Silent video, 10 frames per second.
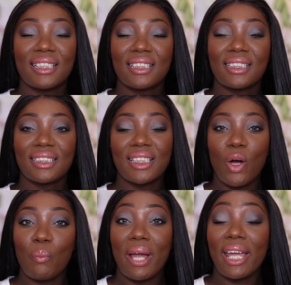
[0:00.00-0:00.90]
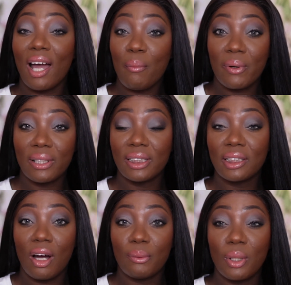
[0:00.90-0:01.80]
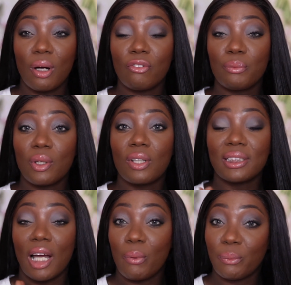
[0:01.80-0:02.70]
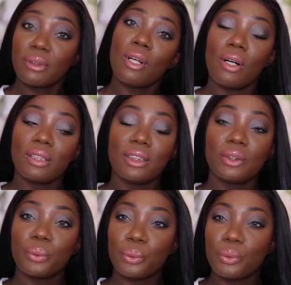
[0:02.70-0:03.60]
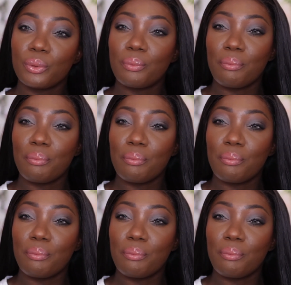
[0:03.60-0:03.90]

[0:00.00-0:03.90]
So my camera did cut off because I was recording through